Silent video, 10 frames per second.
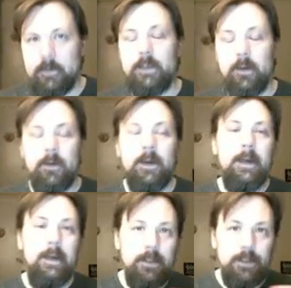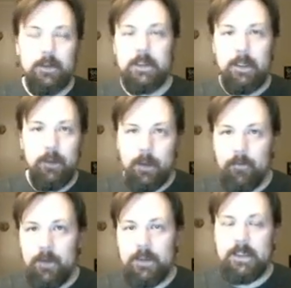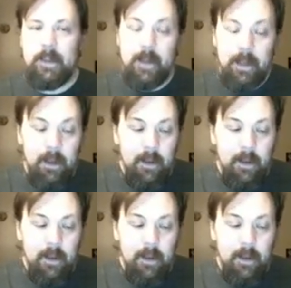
So students get a little confused because they think,